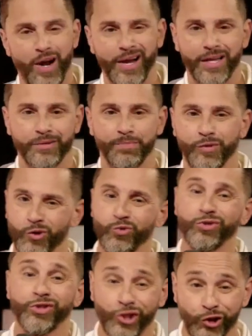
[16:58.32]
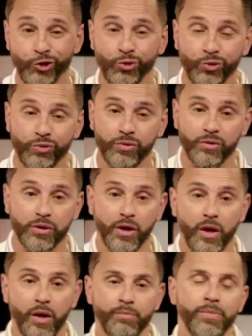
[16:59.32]
where I could do 2,
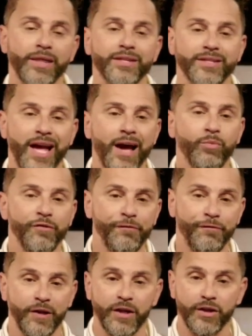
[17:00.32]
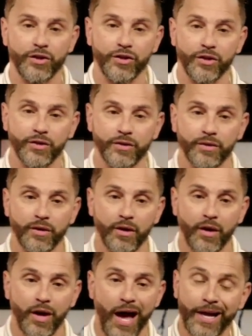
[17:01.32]
by the time we finished,
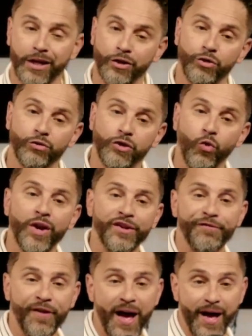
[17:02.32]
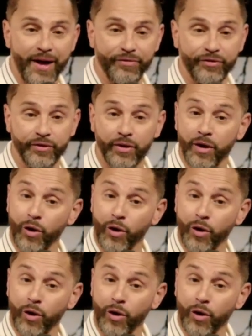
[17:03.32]
I could do 25